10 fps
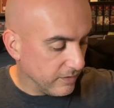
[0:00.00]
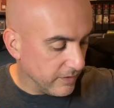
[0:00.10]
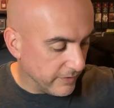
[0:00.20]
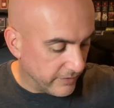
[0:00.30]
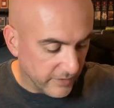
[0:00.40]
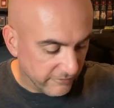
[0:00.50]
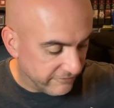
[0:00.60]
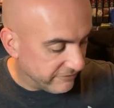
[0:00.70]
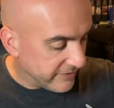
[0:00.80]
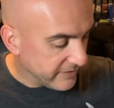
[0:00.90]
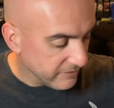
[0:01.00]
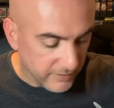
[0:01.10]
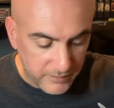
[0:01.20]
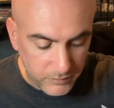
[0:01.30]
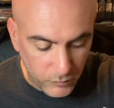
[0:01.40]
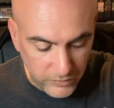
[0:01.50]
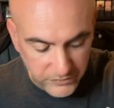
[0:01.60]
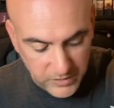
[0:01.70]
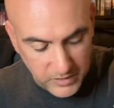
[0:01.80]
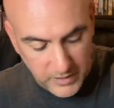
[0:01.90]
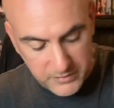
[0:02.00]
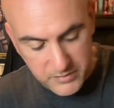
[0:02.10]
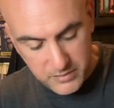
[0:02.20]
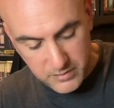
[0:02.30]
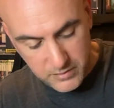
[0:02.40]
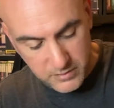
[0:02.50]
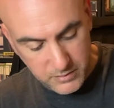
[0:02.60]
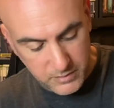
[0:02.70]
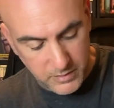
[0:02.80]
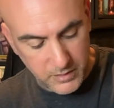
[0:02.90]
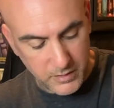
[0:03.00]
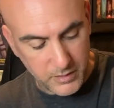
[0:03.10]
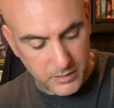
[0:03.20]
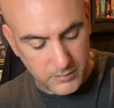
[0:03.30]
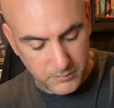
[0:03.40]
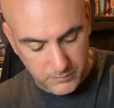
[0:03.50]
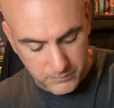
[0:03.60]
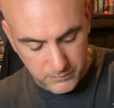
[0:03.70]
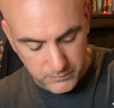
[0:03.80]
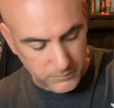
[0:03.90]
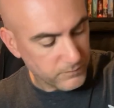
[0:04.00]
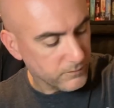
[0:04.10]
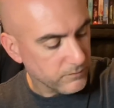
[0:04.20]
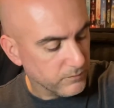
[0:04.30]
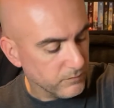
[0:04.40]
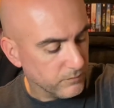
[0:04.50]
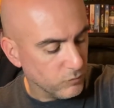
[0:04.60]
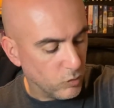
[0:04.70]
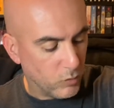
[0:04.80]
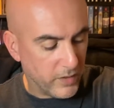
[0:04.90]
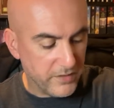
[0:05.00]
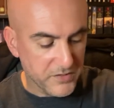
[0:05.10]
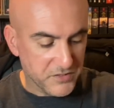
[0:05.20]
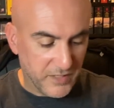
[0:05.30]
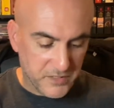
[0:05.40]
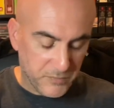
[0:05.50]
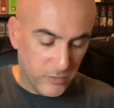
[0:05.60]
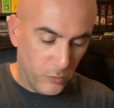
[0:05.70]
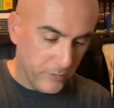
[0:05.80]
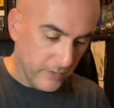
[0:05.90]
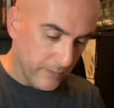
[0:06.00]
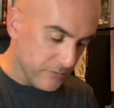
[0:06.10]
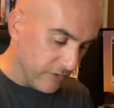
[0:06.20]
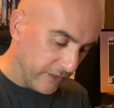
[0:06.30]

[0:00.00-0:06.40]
And then finally, we've got, well, one of this set's been opened up, so I